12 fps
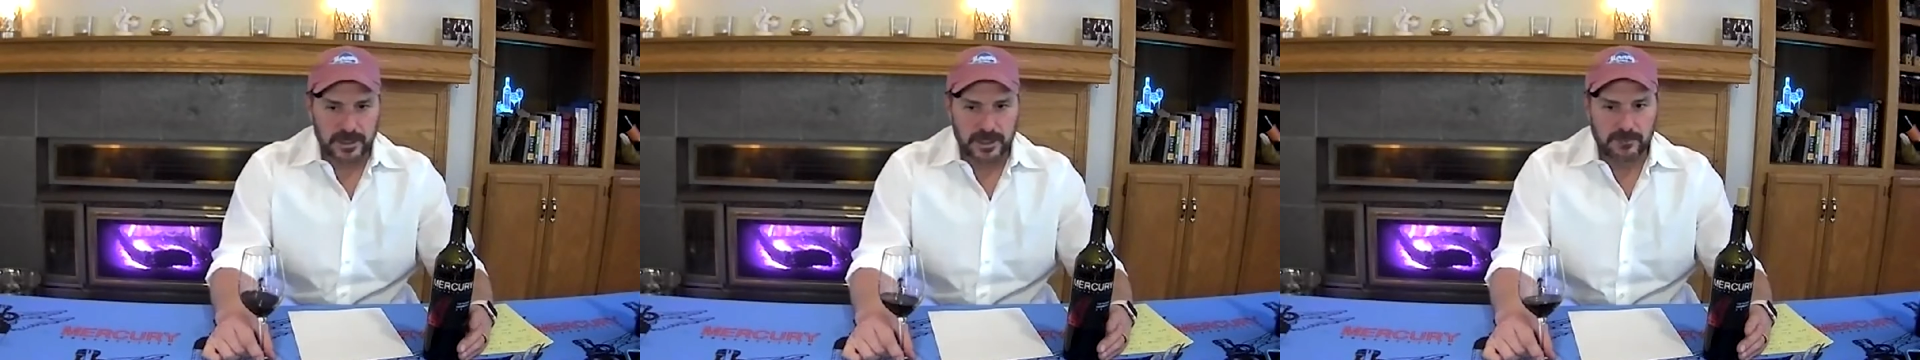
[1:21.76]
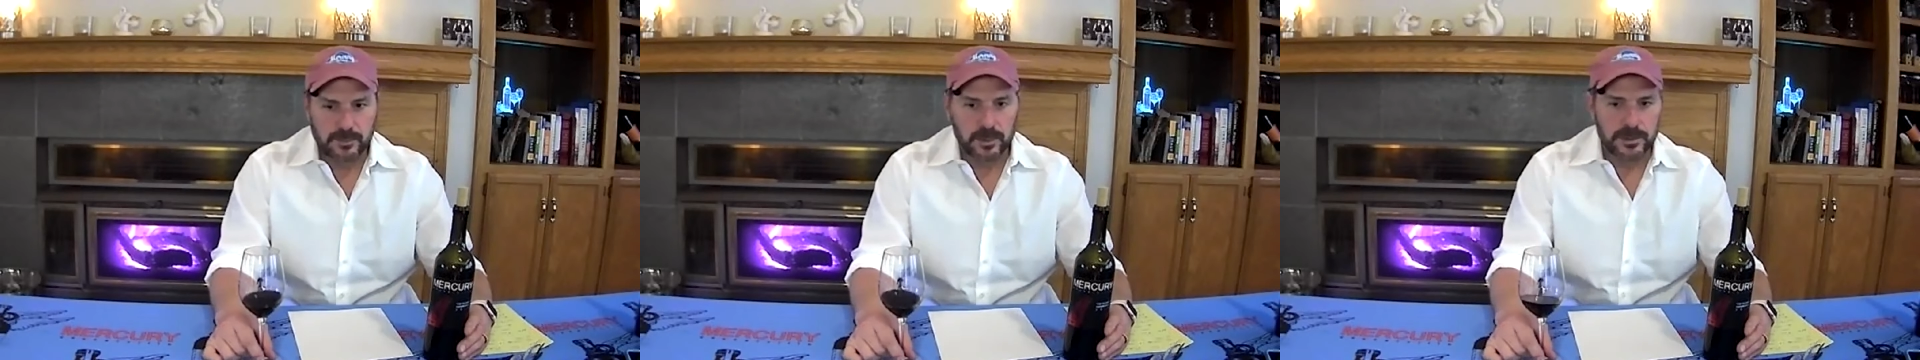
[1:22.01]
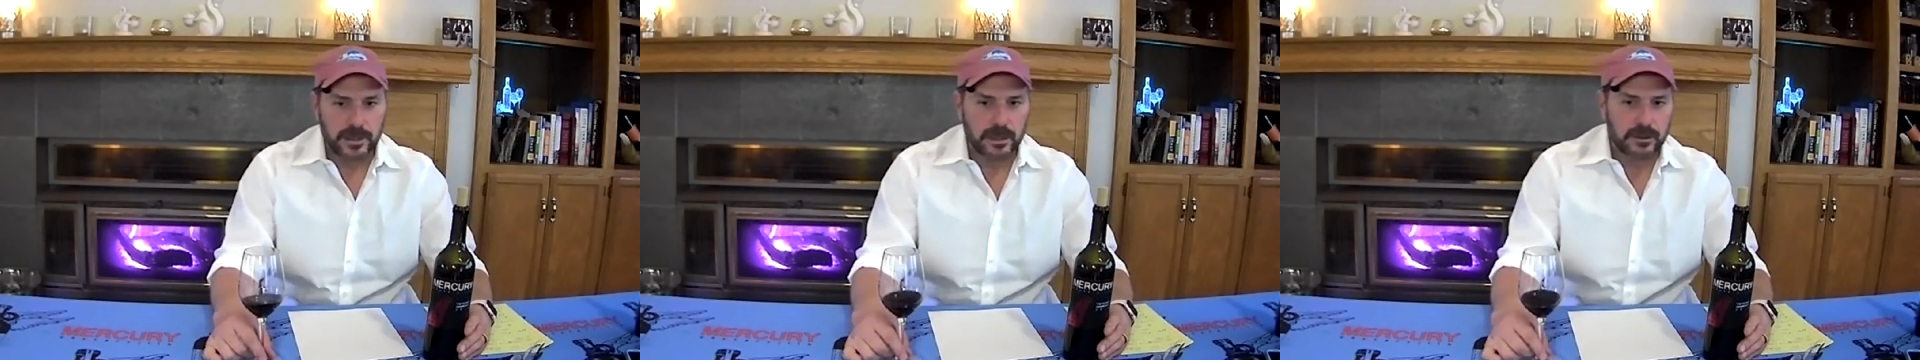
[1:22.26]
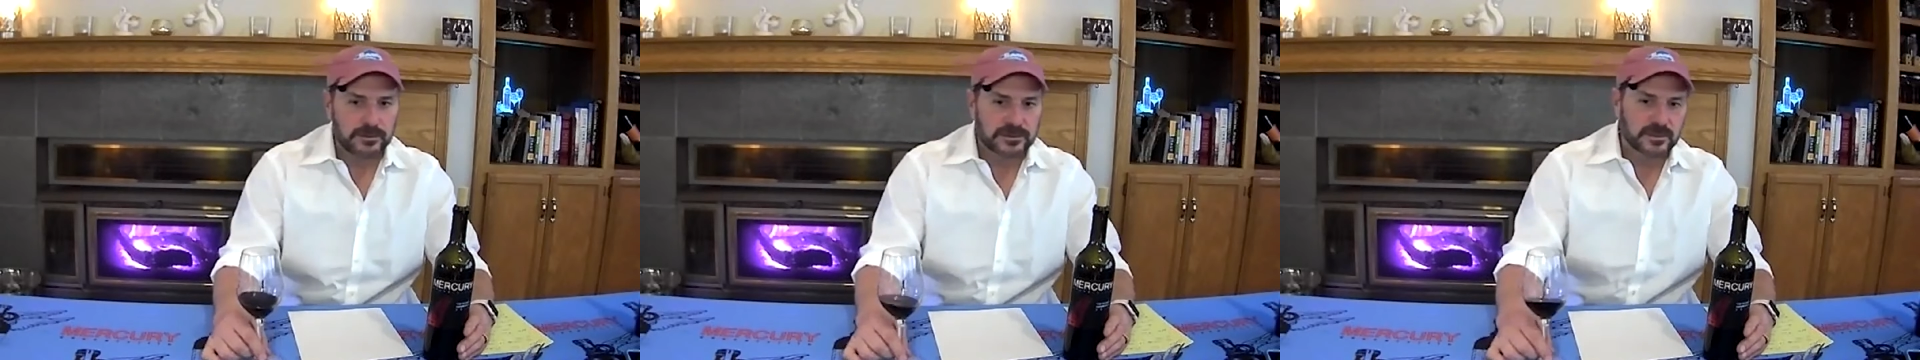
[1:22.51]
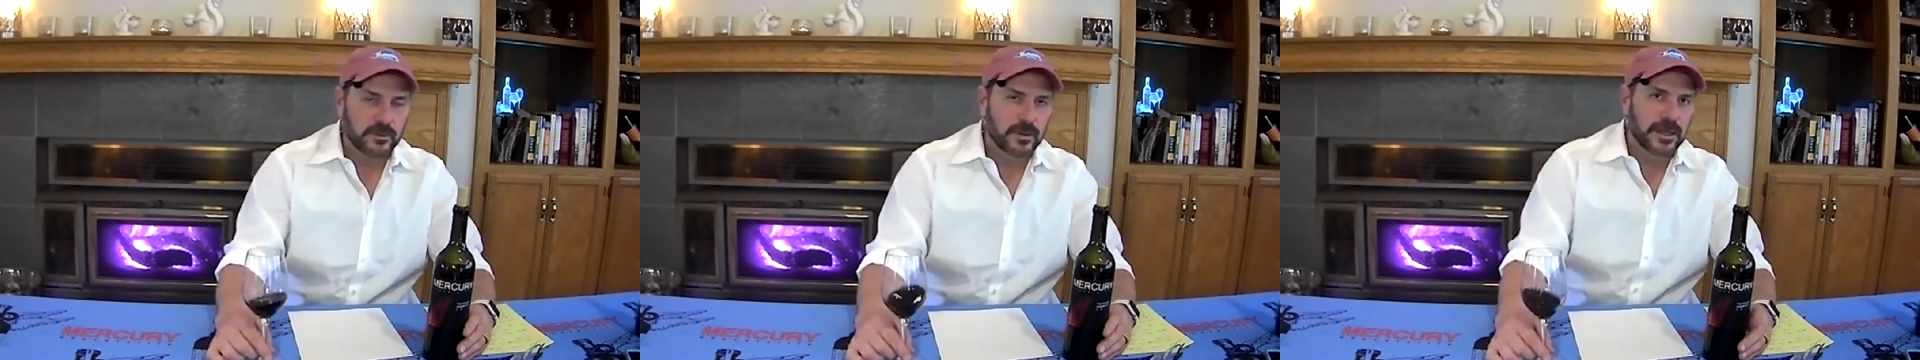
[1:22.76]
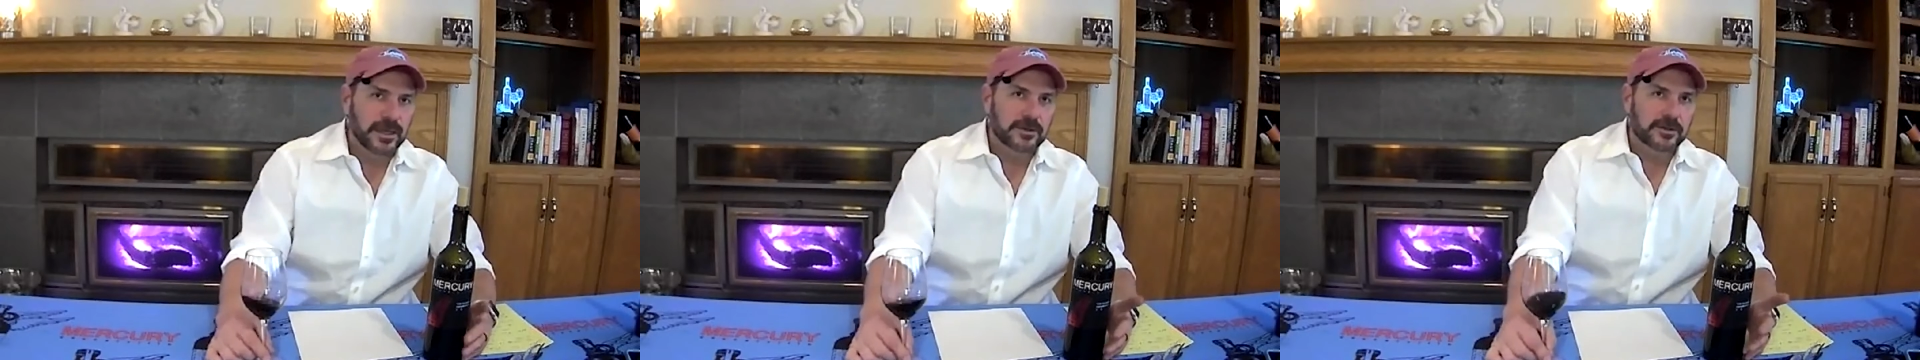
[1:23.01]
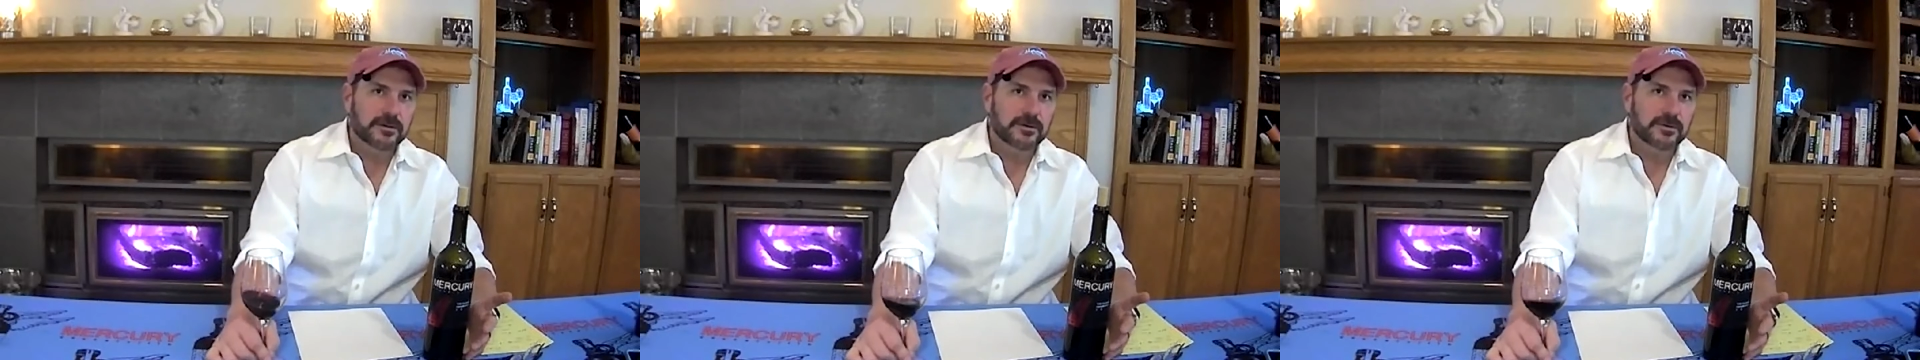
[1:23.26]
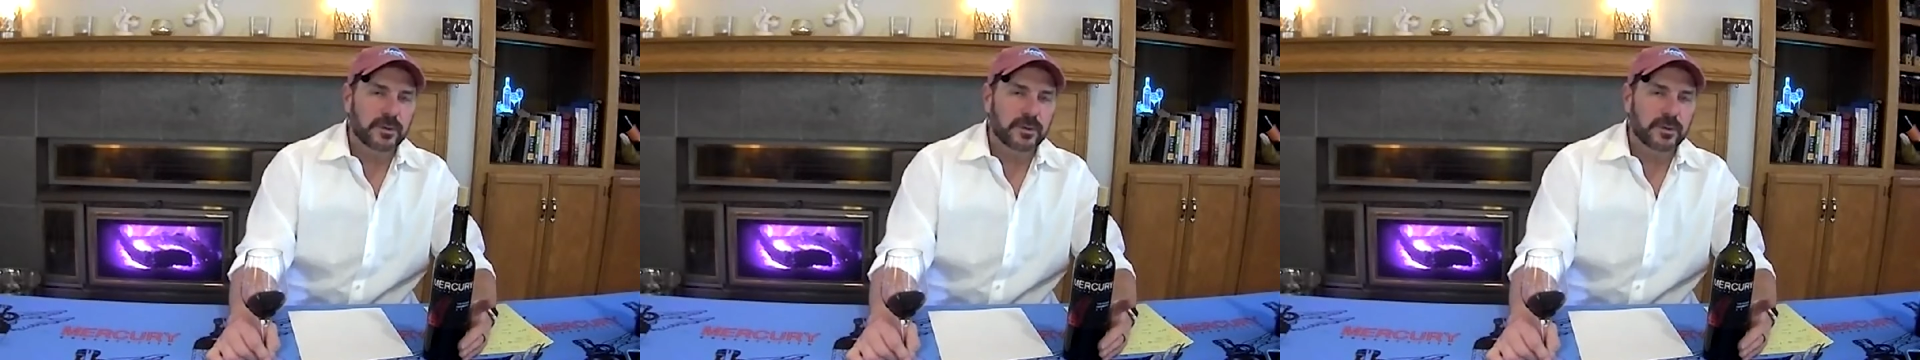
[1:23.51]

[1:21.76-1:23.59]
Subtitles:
in Bordeaux. And so why on earth?